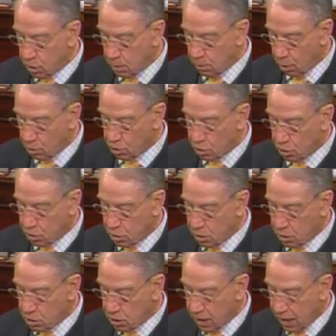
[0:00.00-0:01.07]

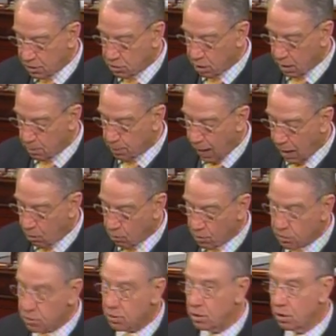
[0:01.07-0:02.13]
emergency scheduling
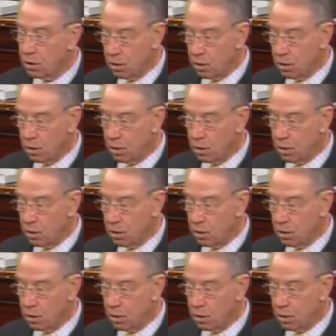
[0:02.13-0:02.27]
powers